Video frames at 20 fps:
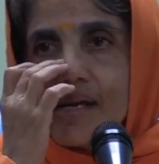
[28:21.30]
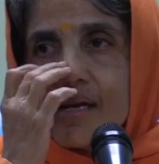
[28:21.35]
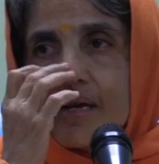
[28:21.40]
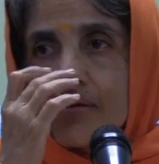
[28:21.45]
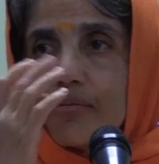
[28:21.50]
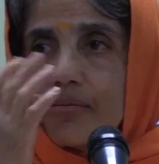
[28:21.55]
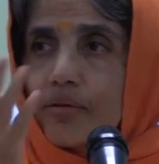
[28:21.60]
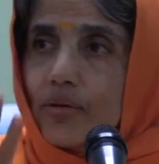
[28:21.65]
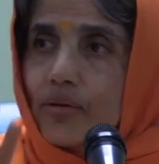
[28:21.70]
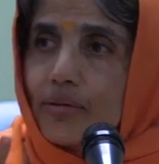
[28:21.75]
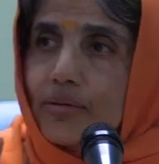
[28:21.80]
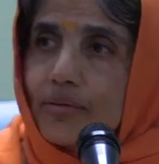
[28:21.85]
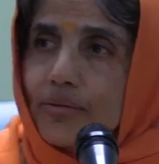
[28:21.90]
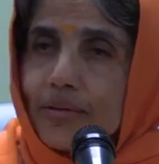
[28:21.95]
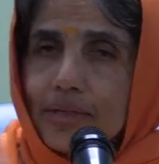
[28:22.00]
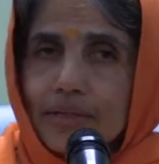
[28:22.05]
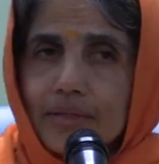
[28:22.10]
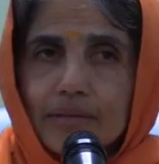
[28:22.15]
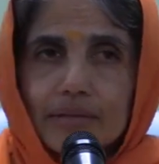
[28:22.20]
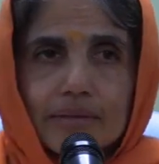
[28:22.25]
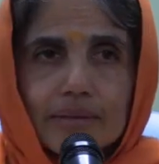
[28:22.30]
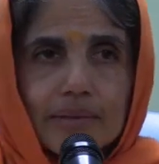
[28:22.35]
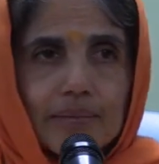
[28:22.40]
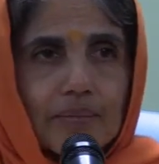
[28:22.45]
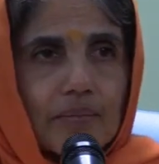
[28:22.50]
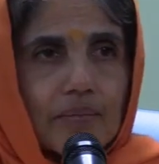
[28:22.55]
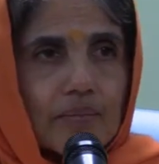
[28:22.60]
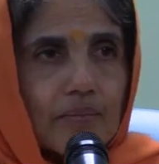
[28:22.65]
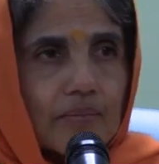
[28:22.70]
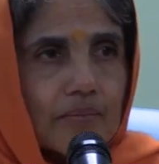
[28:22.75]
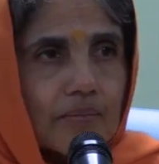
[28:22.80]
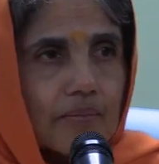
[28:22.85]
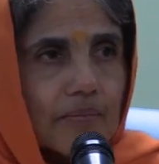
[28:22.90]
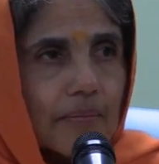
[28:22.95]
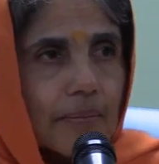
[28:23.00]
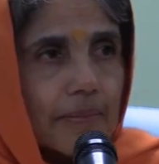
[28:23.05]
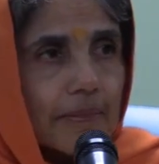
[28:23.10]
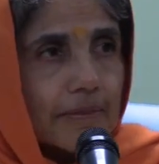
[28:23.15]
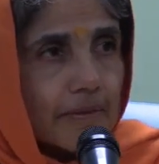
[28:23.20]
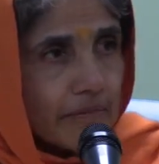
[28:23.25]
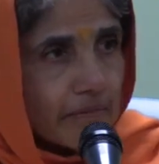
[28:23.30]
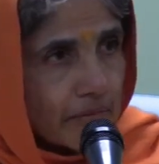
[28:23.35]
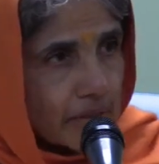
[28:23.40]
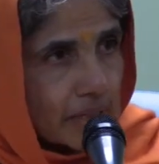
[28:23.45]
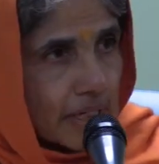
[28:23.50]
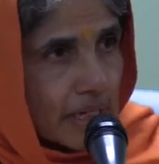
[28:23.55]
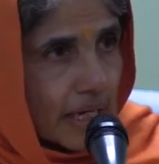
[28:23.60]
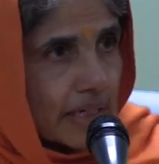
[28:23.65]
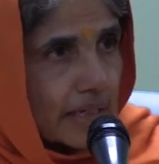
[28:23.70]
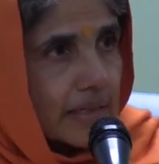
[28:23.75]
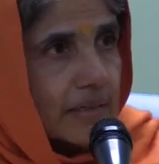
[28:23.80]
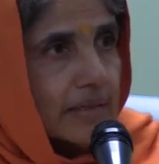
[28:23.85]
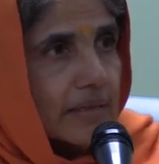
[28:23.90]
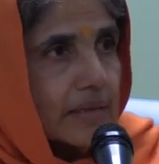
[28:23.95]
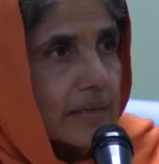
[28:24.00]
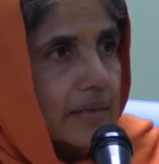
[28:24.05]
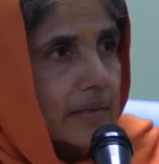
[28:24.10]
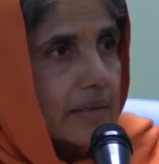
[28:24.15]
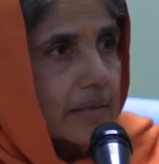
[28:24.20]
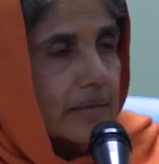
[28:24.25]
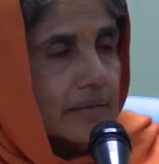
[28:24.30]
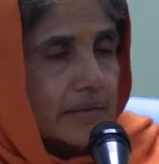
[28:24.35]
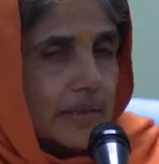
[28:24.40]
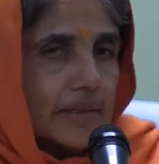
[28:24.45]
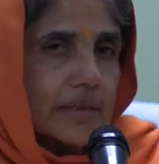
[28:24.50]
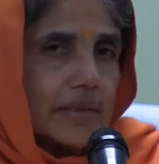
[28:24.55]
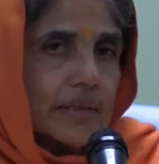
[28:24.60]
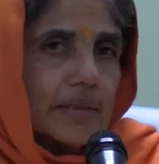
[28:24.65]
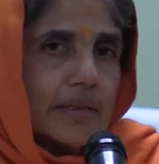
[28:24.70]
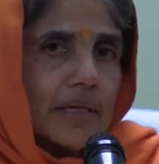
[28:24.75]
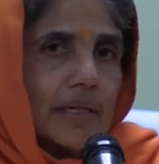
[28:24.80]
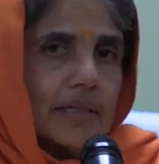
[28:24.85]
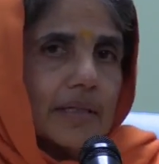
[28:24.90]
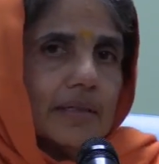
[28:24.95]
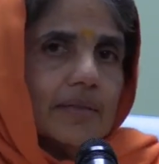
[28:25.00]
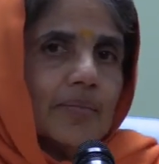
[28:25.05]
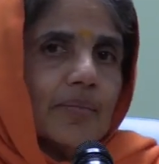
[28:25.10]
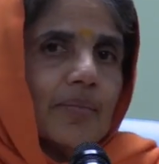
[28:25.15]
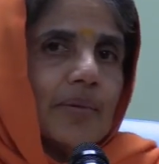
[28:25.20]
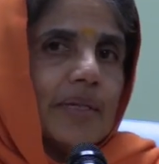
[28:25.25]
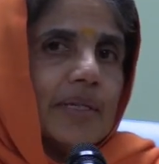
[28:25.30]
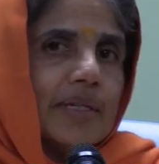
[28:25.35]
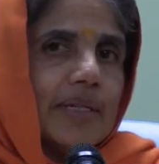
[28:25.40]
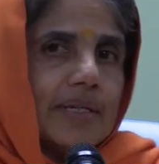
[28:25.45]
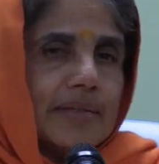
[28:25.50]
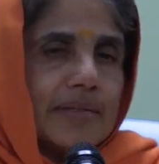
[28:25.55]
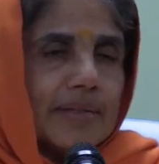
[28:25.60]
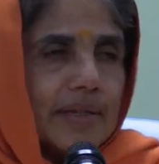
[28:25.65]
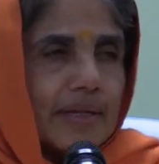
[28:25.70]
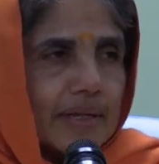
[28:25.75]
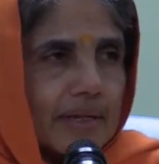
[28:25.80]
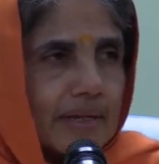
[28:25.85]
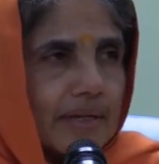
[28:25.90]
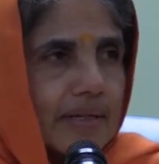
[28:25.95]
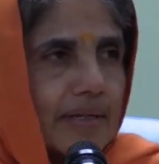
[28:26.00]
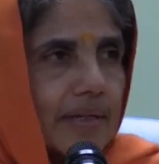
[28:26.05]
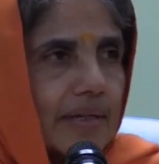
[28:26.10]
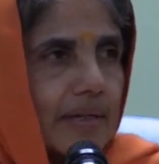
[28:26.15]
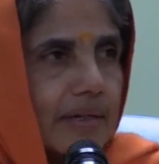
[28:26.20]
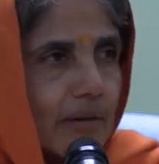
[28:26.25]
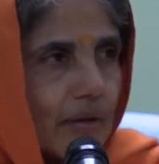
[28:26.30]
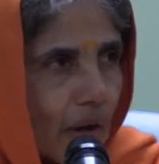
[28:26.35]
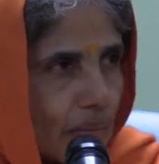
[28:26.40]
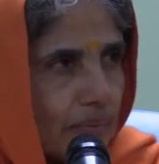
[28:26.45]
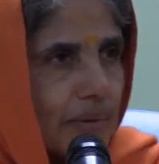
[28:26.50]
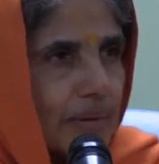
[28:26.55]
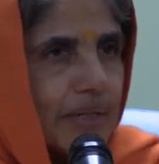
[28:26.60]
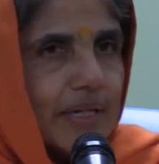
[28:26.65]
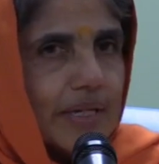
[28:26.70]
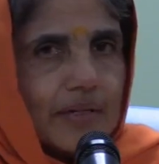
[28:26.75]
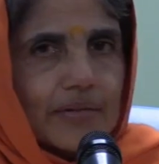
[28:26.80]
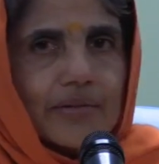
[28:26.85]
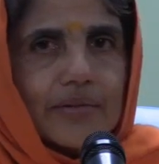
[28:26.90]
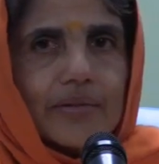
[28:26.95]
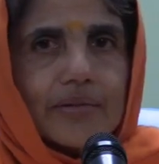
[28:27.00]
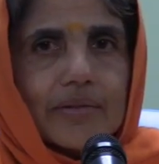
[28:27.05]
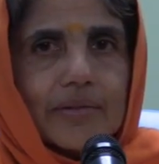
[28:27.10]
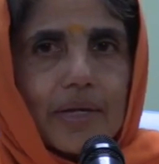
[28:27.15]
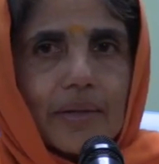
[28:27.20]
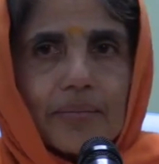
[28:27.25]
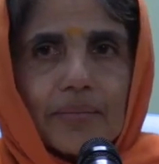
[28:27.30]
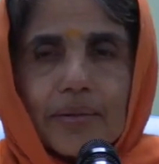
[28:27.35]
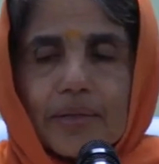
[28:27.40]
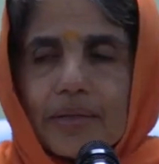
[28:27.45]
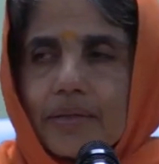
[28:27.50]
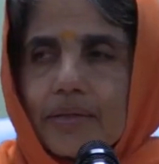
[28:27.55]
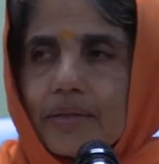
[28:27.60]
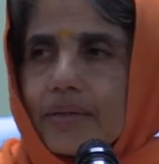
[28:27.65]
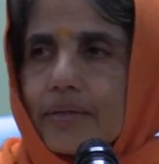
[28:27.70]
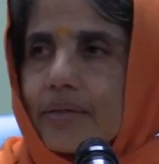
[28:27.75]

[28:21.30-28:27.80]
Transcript: Food you can see. Even colors, certain colors pleasing, combinations I mean.